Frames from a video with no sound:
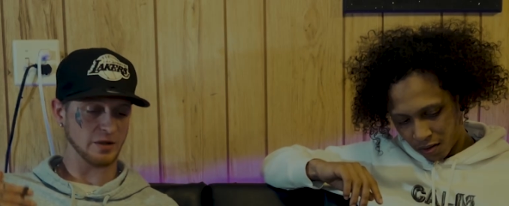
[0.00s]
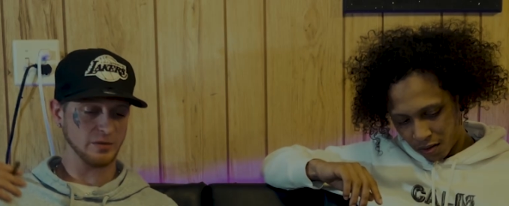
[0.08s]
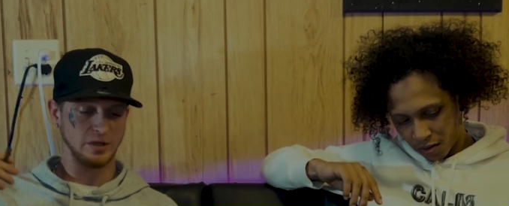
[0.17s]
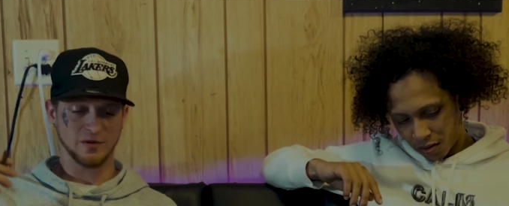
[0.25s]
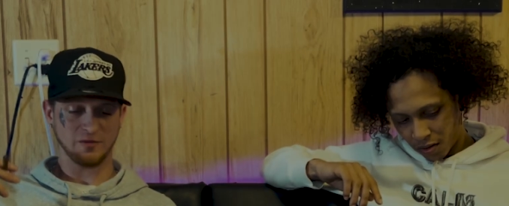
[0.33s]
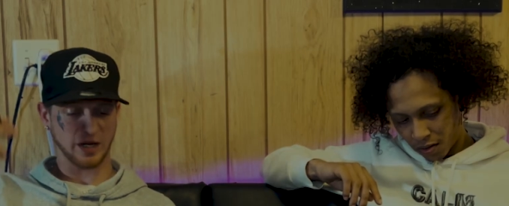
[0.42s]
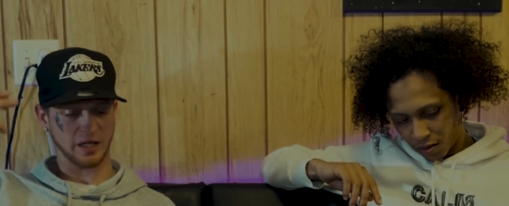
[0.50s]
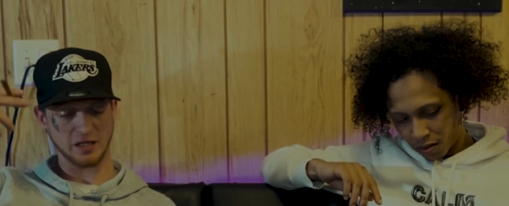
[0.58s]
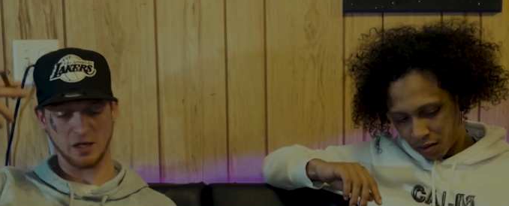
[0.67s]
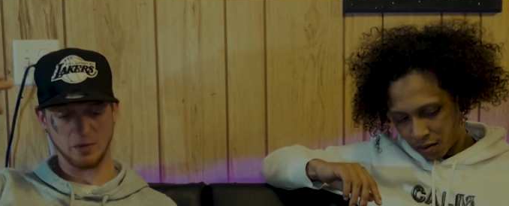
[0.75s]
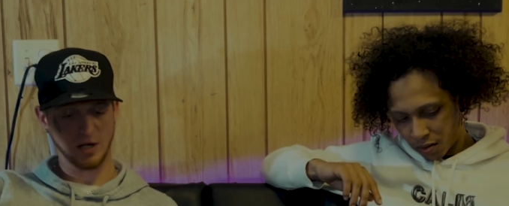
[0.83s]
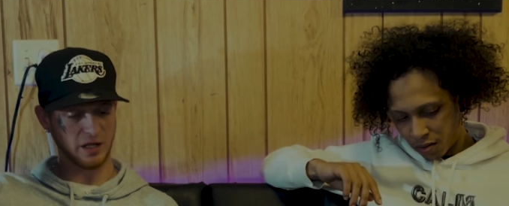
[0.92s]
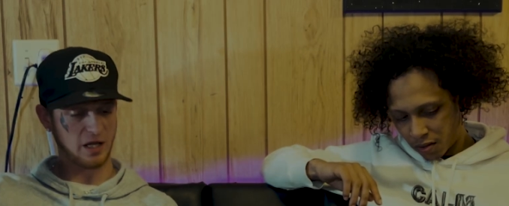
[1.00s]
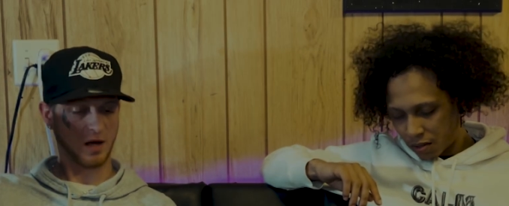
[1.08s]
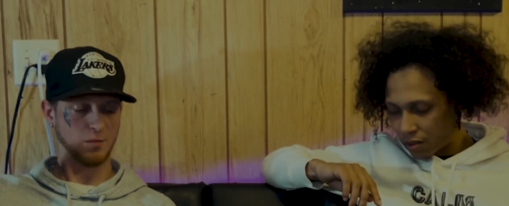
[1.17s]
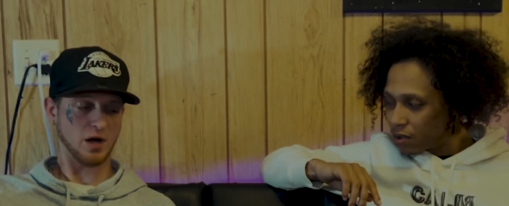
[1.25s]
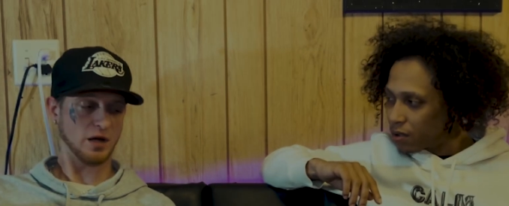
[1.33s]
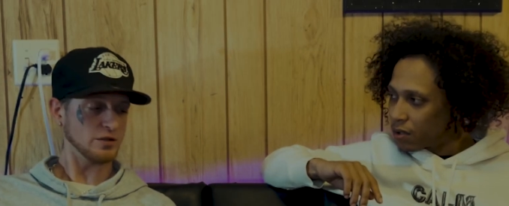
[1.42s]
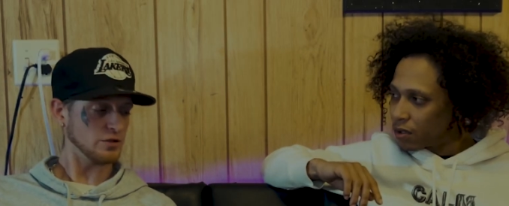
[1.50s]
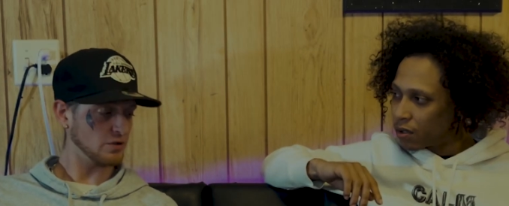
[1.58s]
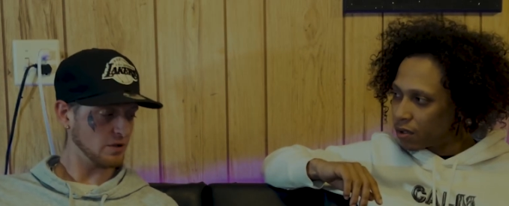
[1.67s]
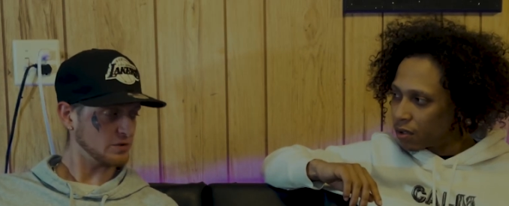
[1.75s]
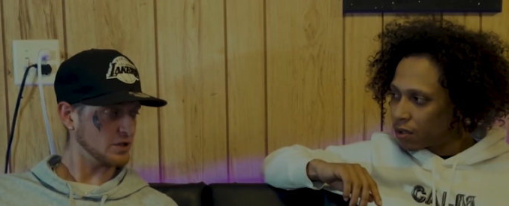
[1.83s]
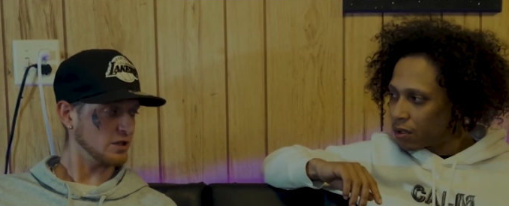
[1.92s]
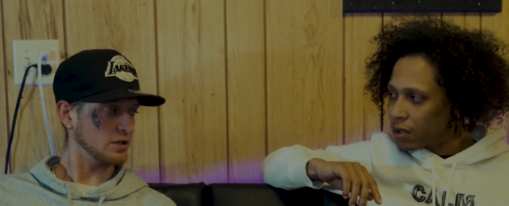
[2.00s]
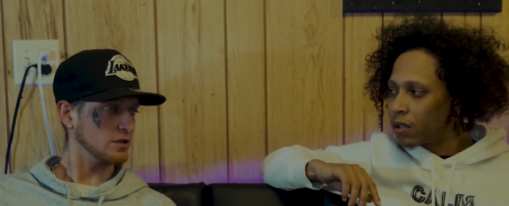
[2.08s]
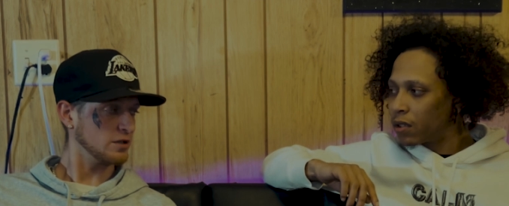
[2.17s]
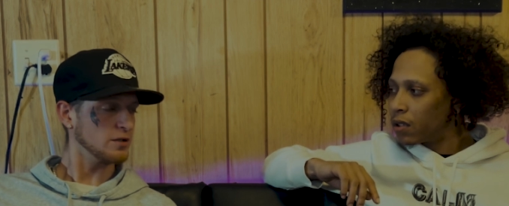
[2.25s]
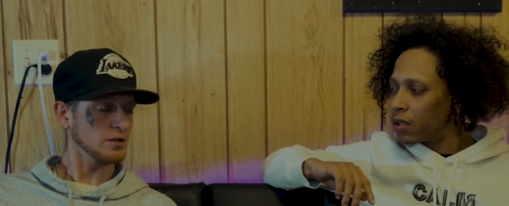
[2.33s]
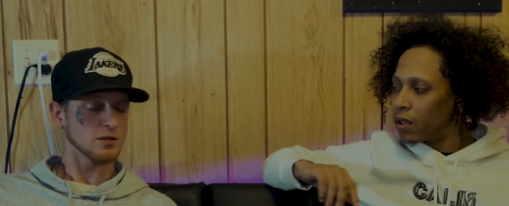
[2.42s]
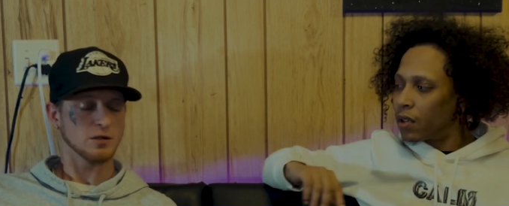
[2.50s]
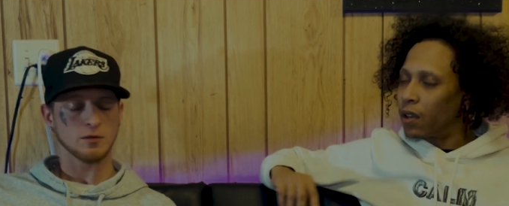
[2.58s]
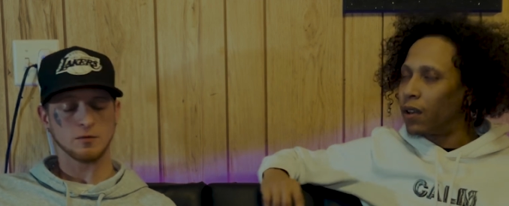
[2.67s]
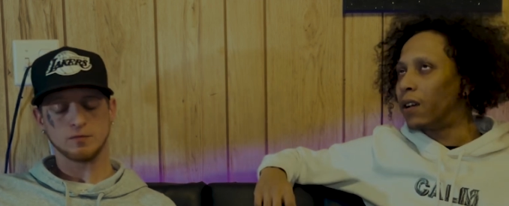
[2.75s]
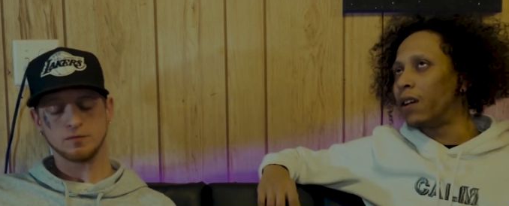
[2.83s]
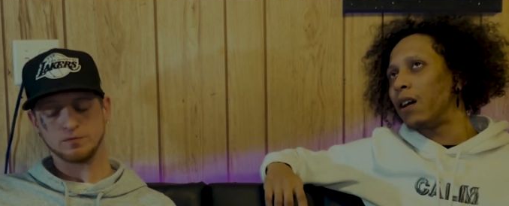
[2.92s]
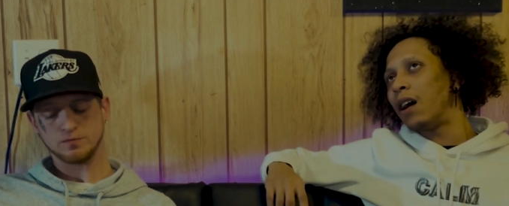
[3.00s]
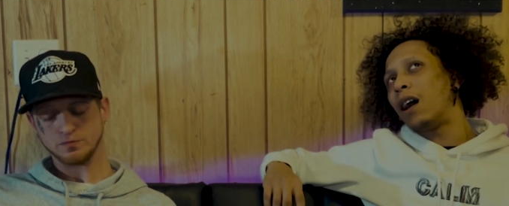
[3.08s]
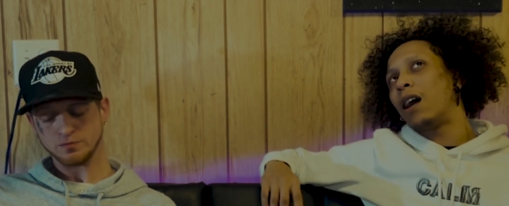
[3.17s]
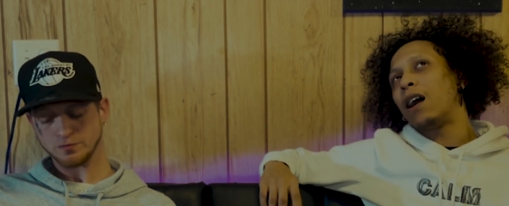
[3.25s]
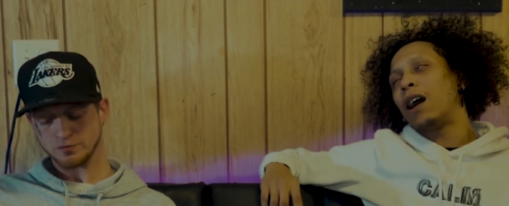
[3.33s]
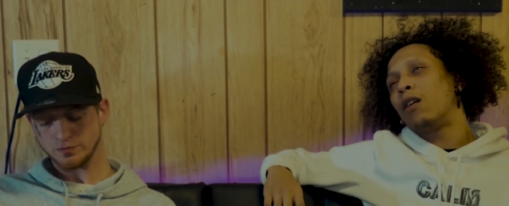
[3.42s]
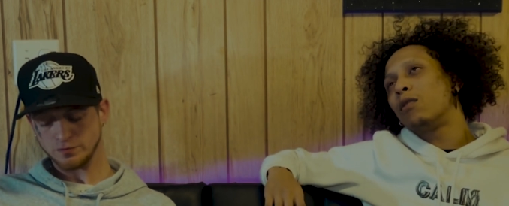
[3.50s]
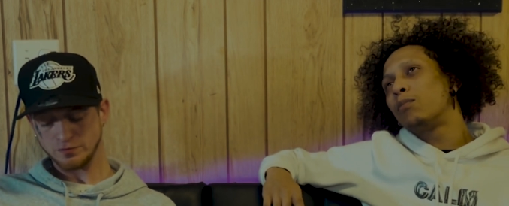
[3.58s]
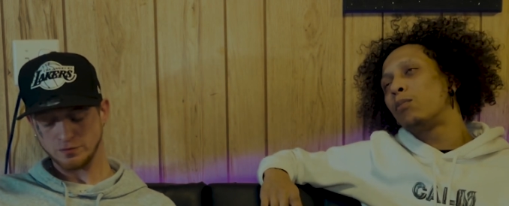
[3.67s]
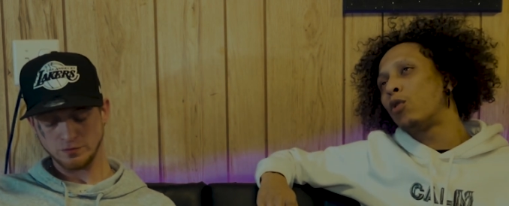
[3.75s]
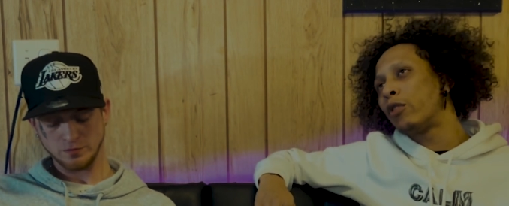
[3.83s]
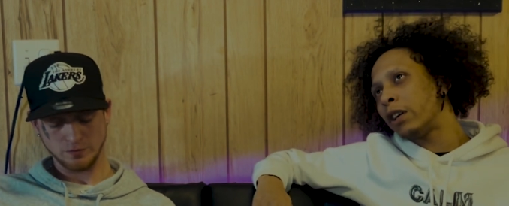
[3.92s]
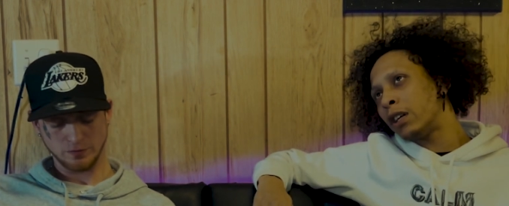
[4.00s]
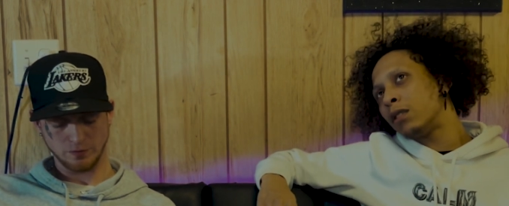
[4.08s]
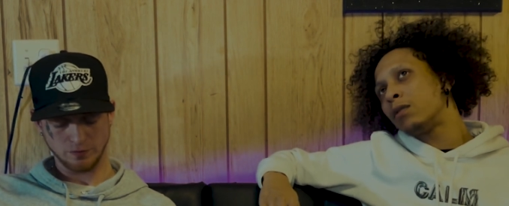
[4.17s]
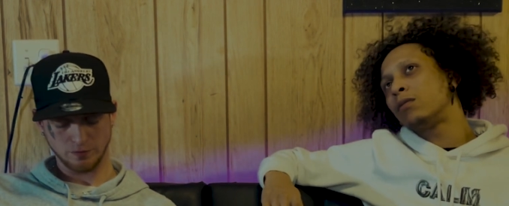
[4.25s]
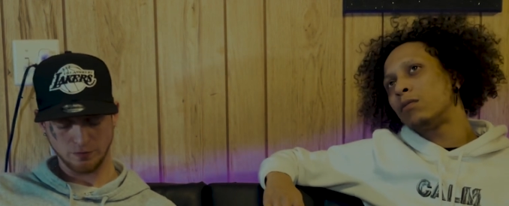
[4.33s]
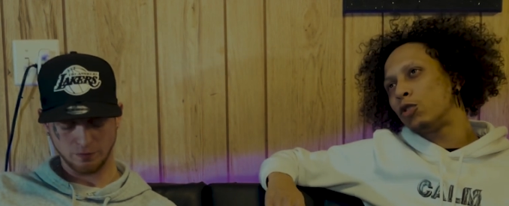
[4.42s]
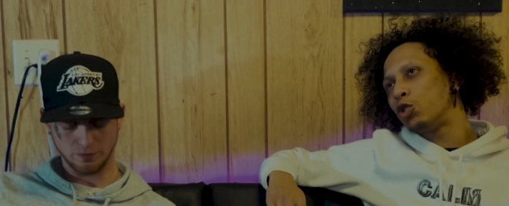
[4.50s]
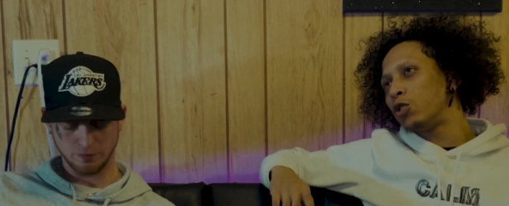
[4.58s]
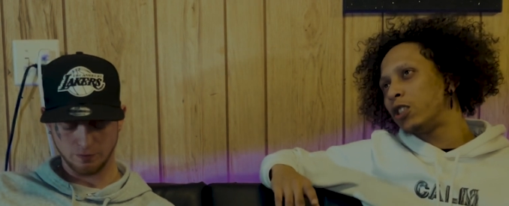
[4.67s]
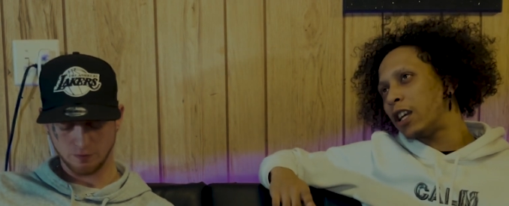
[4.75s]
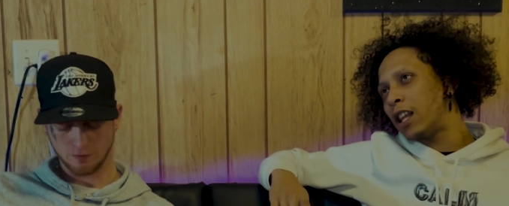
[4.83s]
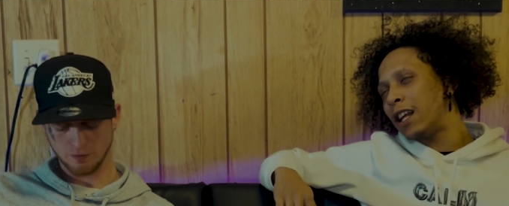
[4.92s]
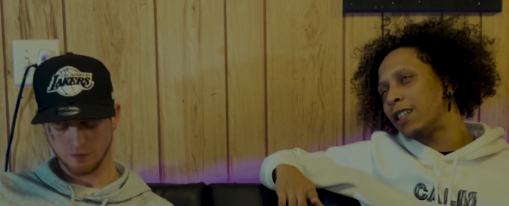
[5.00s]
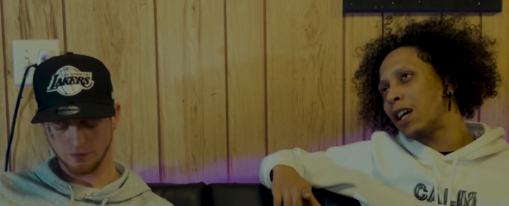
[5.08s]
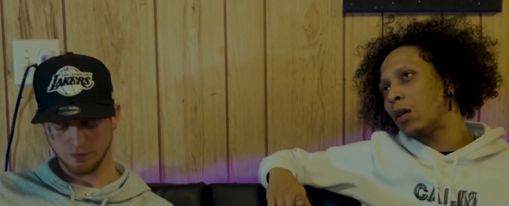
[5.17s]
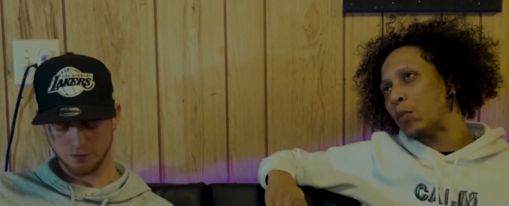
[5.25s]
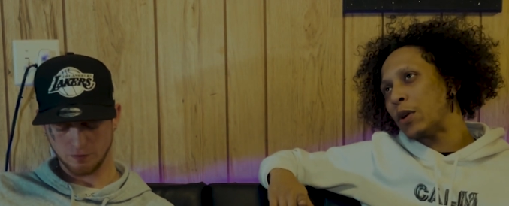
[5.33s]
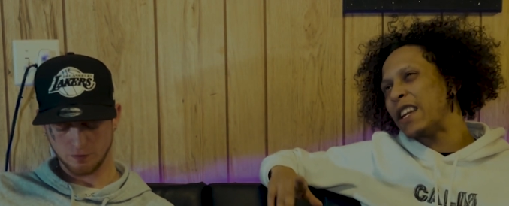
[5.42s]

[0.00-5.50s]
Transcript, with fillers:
Speaker 1: if I got their back, they got mine. You know what I'm saying?
Speaker 2: How, how important would you say that type of